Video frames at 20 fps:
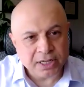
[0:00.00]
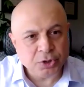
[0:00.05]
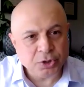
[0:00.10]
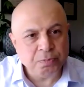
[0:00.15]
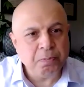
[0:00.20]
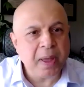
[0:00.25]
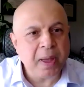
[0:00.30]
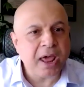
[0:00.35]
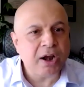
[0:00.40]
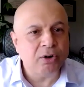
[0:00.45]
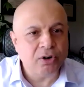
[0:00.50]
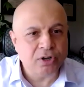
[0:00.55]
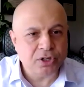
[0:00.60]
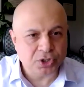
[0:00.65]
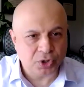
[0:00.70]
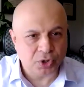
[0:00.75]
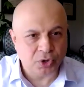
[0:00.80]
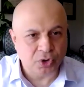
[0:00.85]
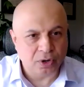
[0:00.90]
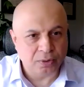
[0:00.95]
much
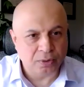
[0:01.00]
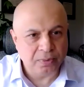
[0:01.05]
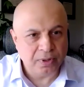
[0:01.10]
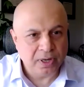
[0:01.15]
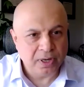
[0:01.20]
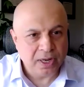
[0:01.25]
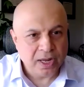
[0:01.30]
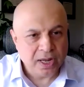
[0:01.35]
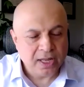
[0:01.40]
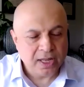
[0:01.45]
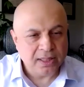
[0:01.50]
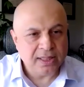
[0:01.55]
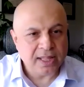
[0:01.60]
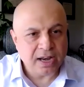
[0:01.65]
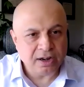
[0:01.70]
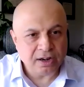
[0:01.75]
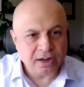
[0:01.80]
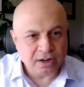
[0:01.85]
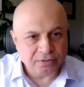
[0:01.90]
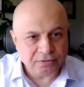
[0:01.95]
better term
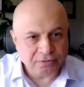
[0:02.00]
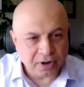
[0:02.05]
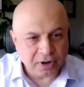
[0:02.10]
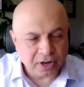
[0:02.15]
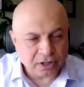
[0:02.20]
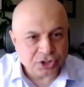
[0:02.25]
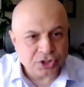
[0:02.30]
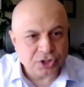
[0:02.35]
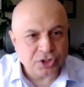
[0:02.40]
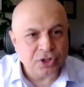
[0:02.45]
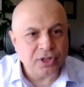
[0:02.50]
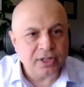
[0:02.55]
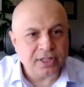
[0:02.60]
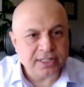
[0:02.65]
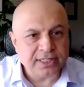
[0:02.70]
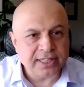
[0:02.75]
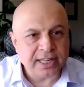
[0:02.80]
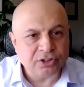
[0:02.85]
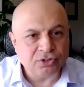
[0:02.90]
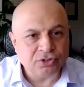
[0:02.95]
than functional,
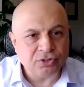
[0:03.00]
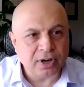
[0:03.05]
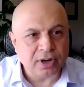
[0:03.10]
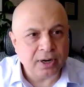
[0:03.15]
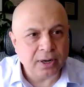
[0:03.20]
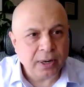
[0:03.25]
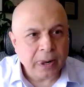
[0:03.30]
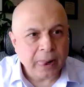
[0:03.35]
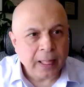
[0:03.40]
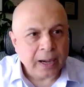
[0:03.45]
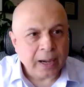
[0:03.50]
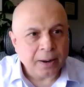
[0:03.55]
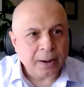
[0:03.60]
etc.,